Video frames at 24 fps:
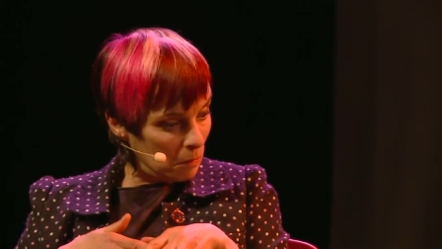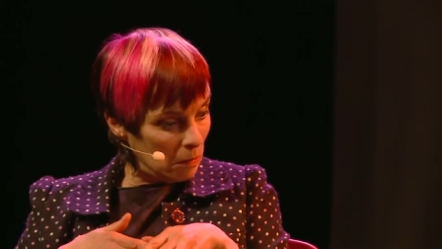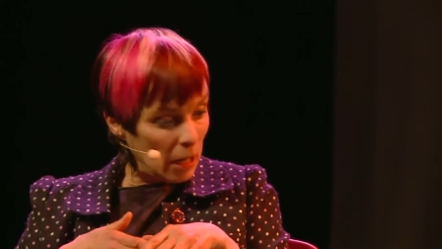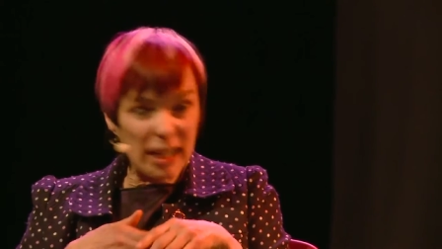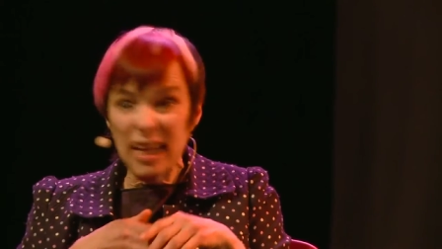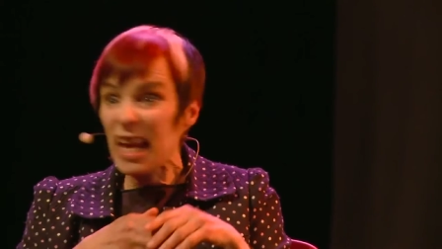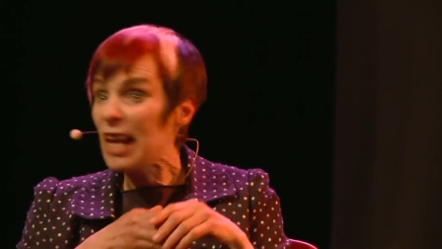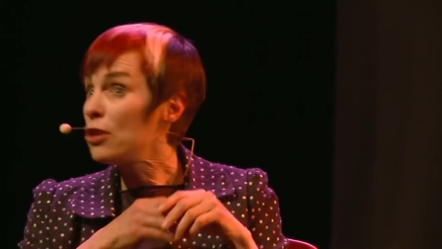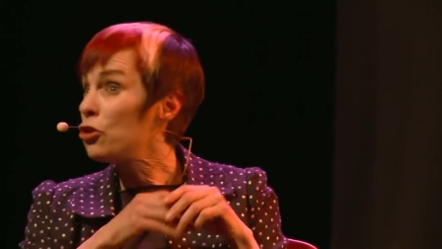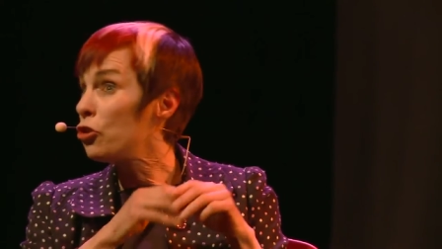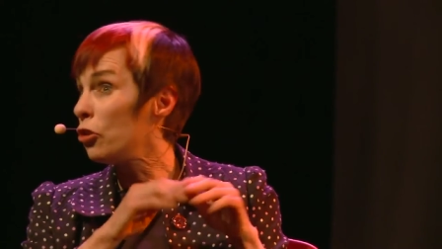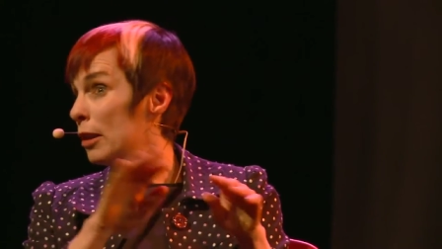
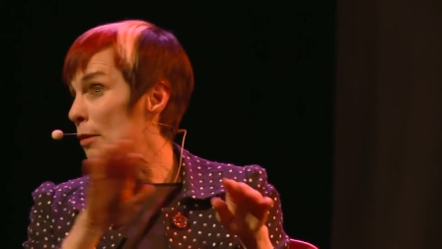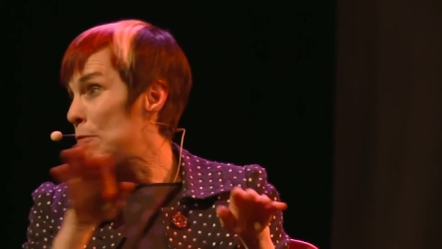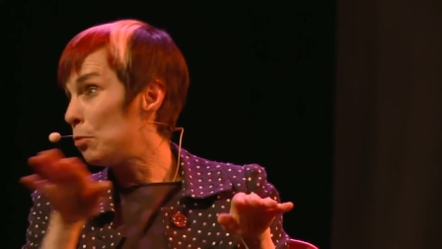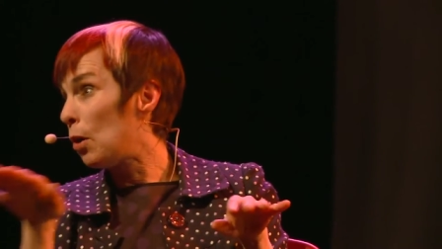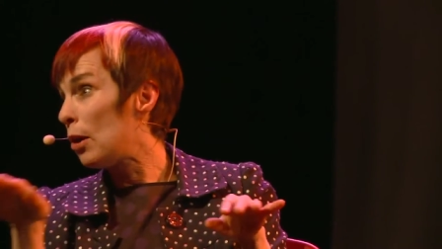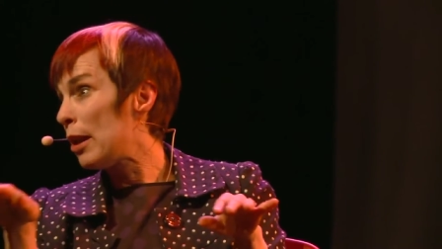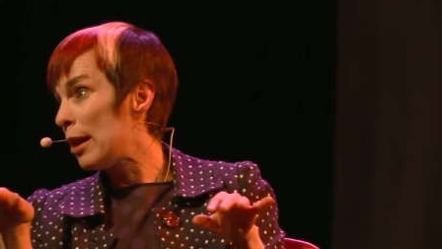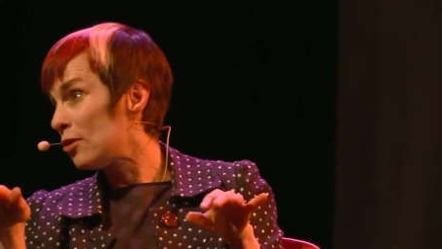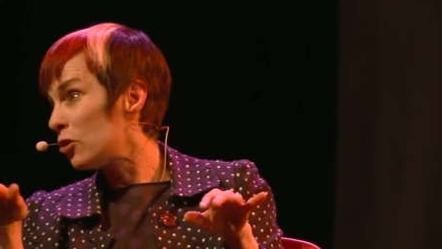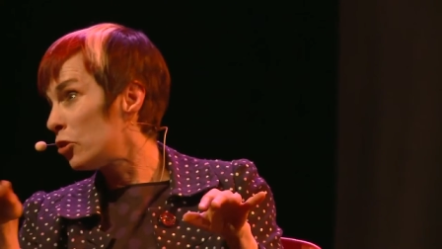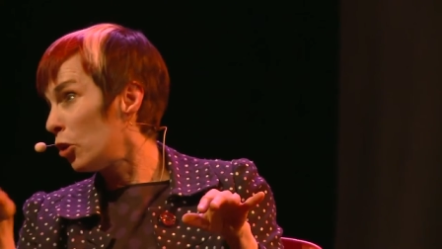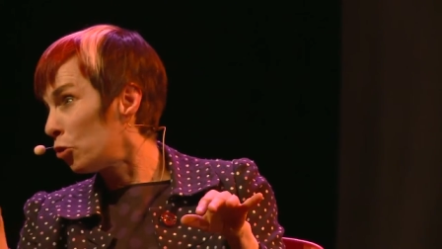Occasionally,
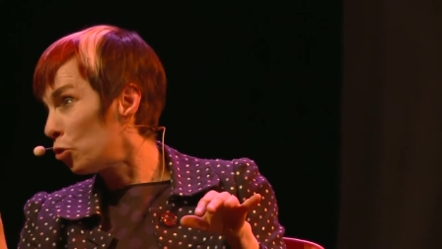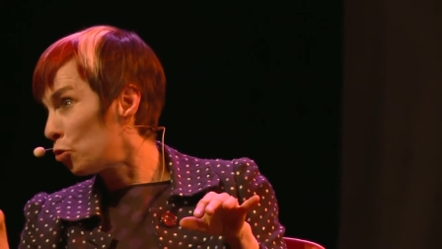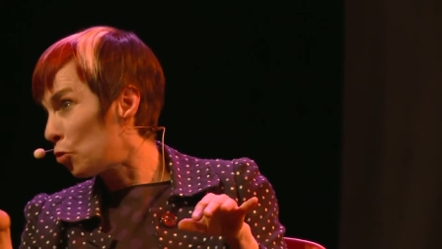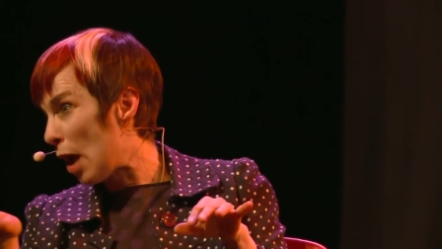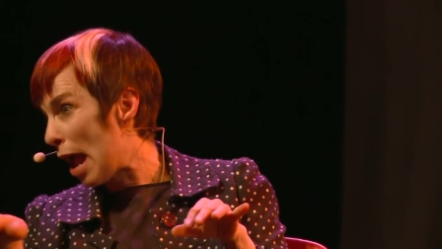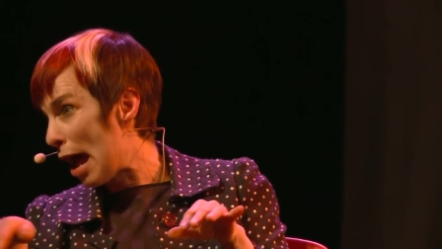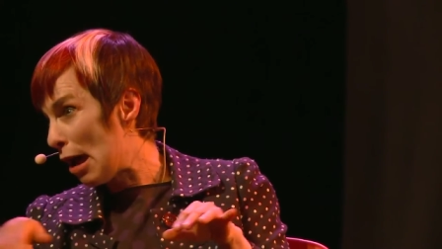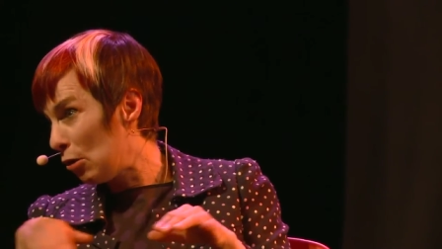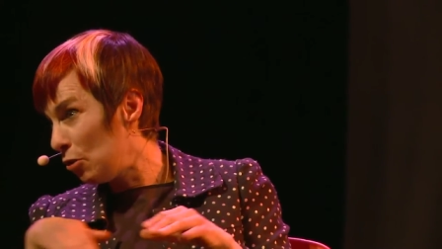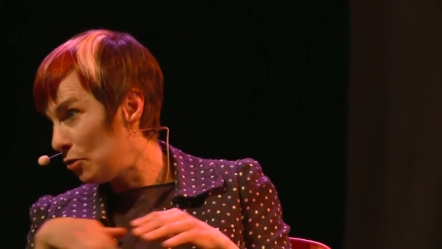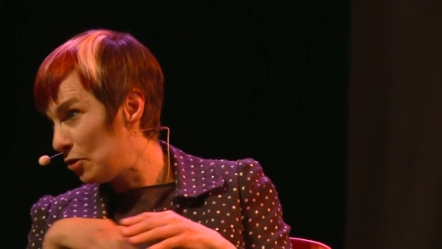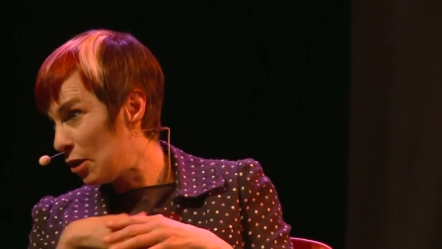Presto
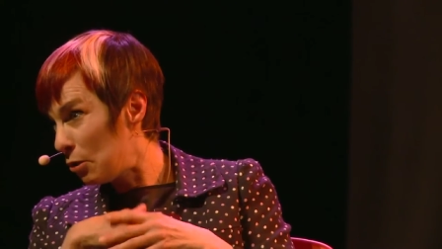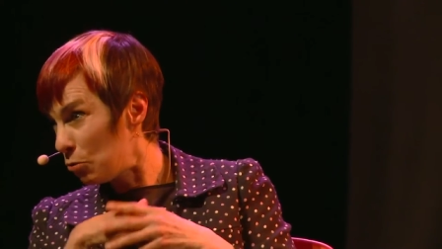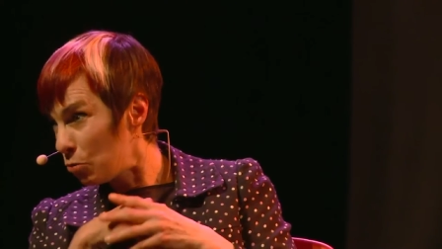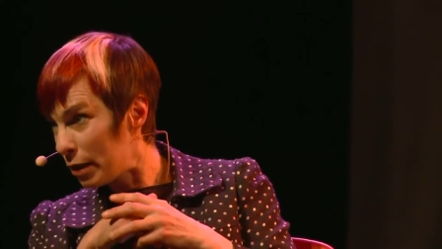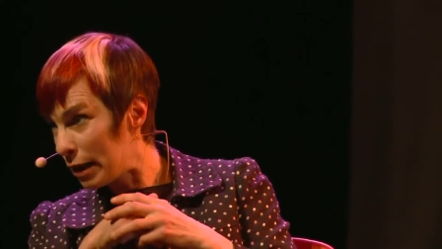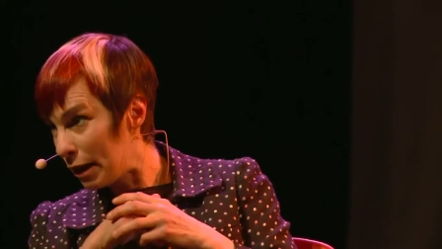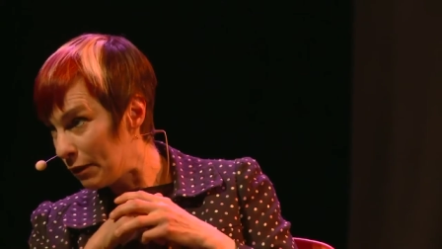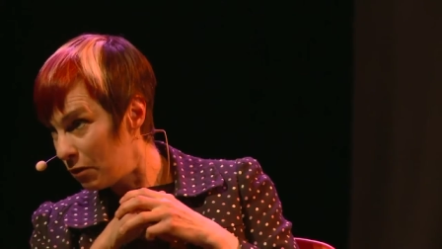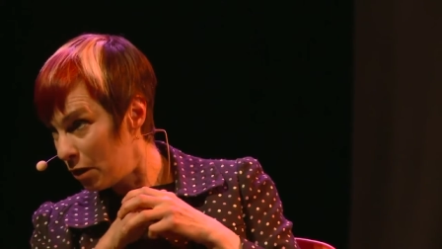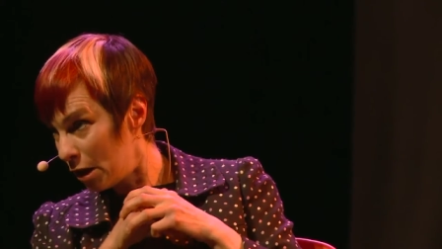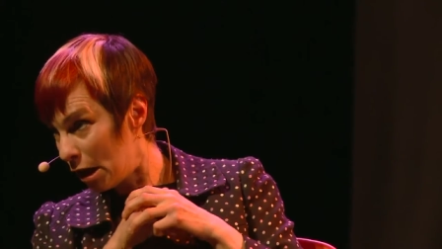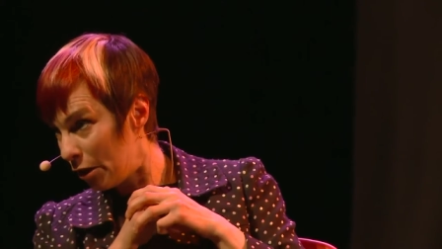growls at
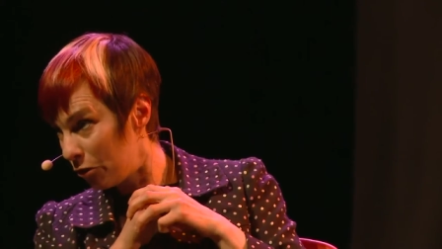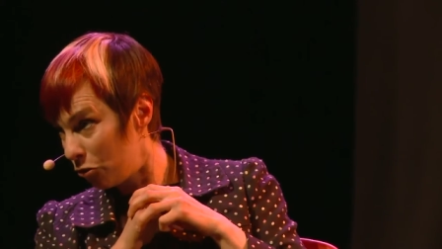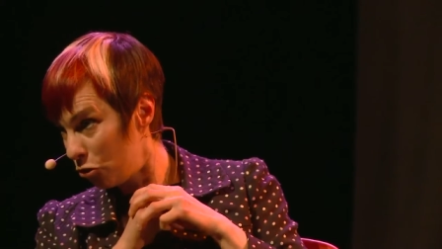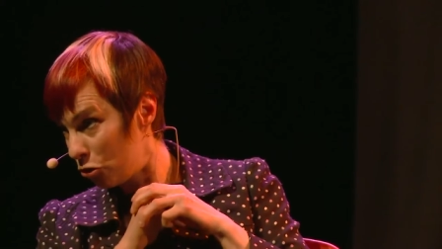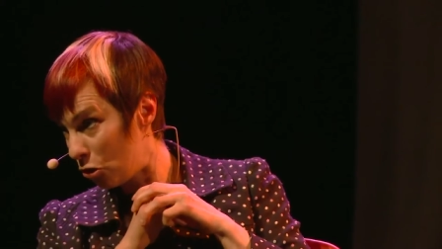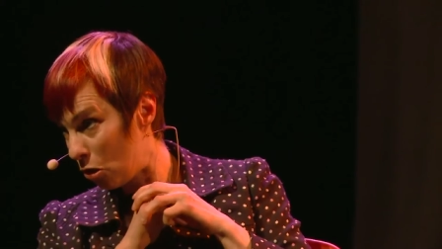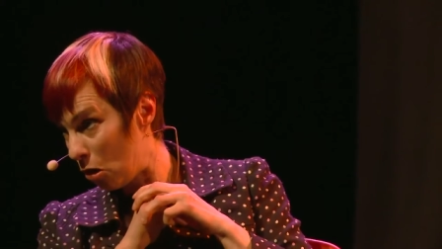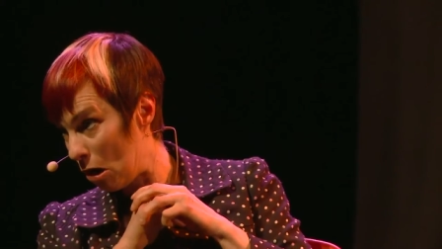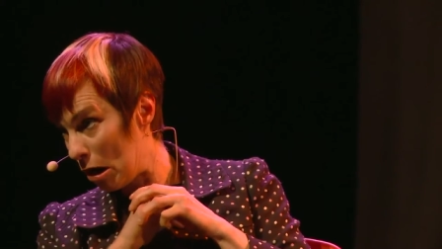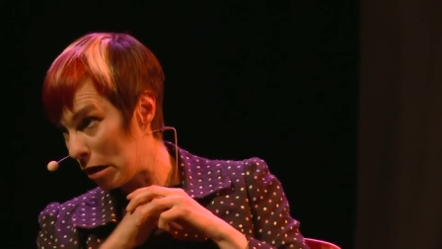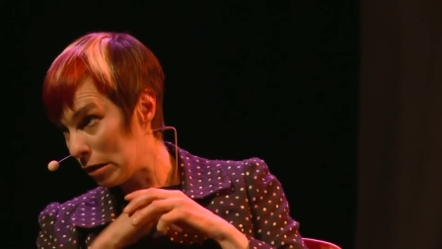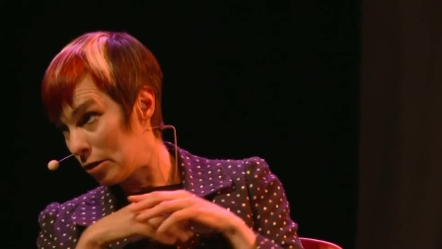one of the other
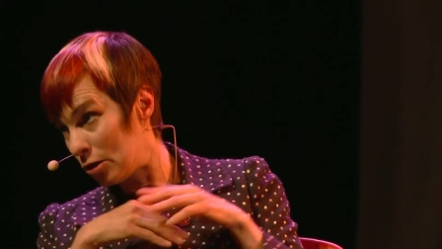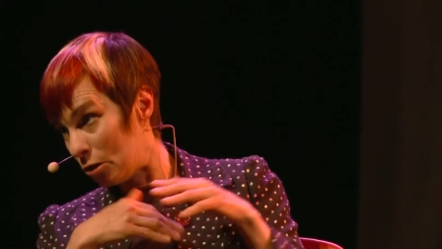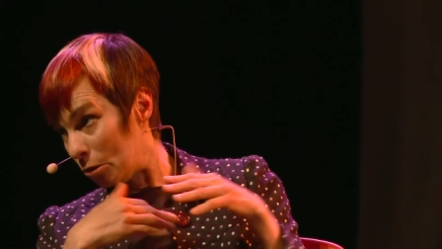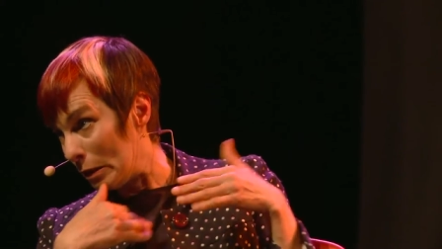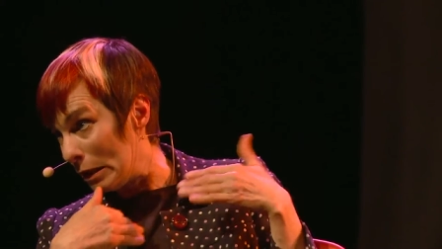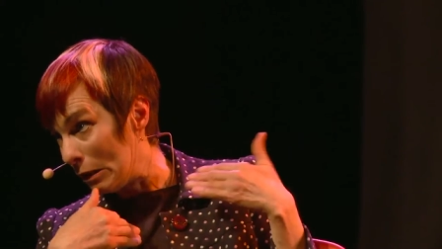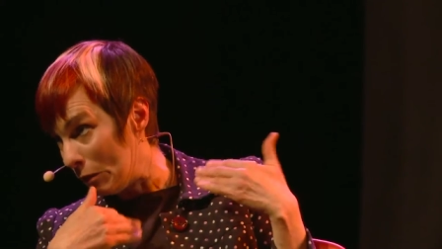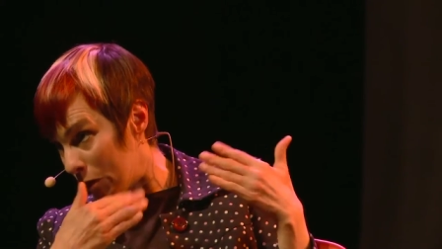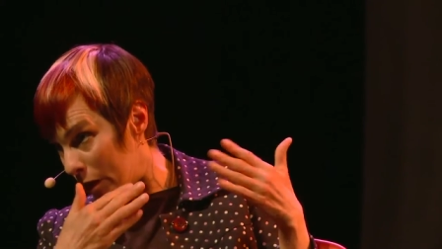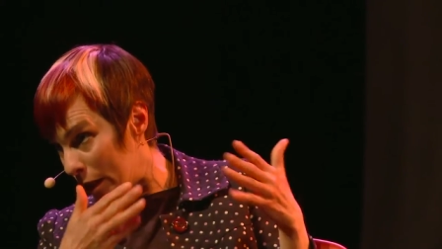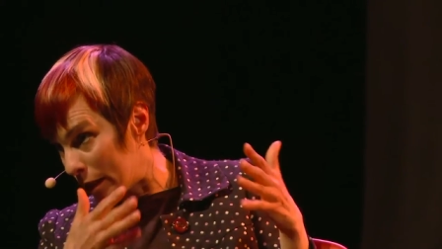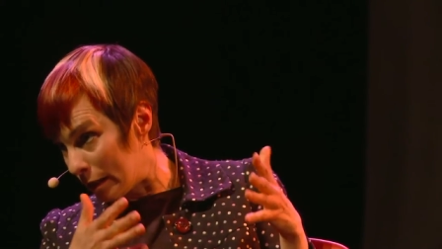dogs or
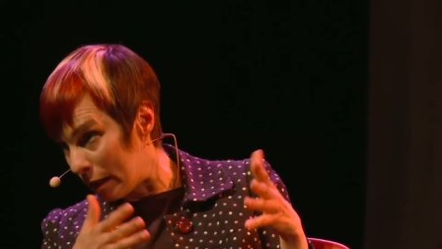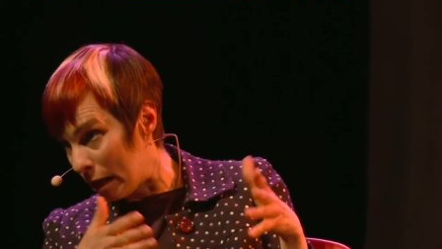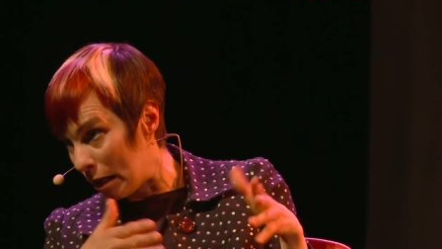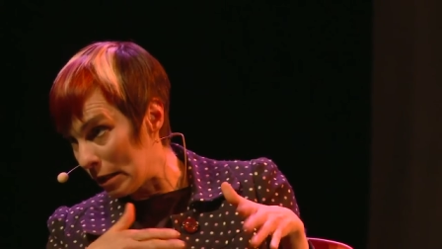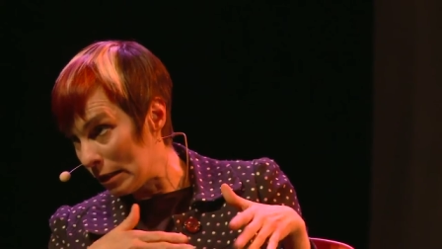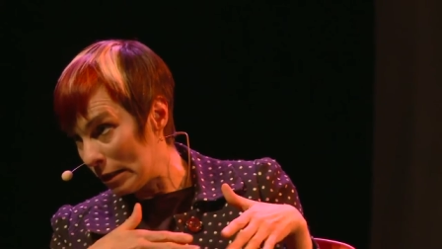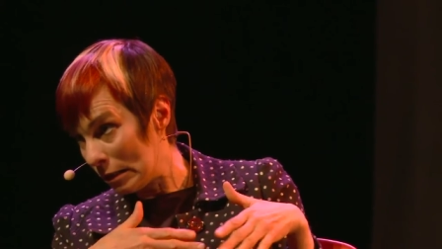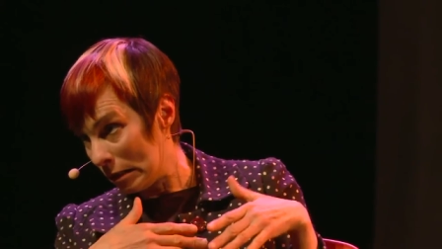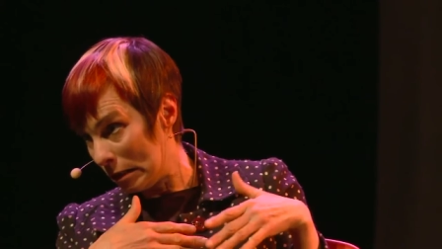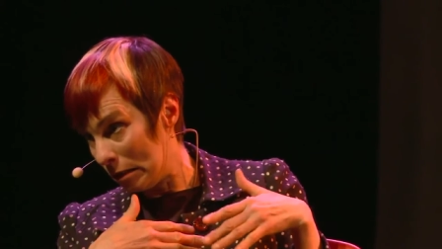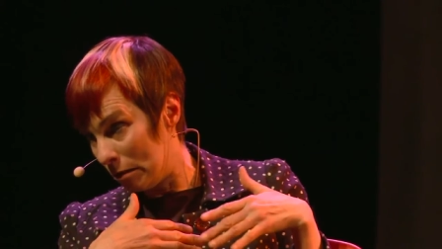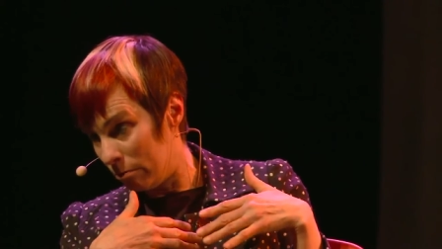even at
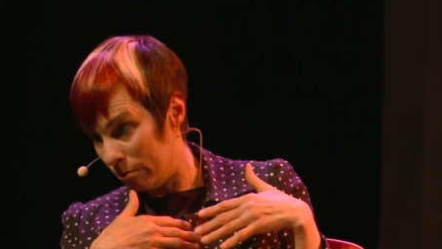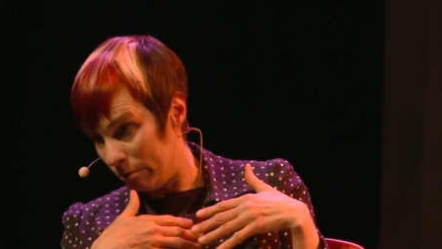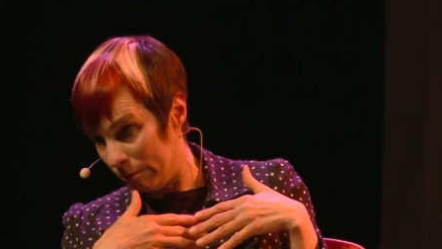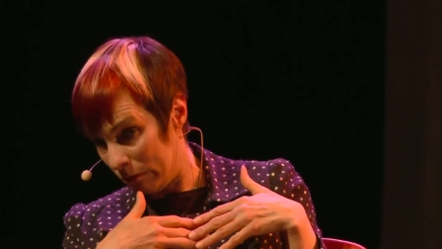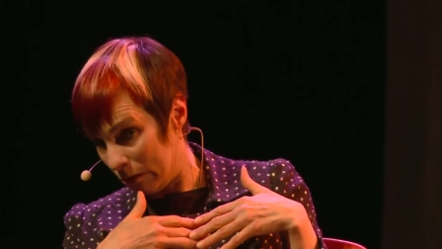us,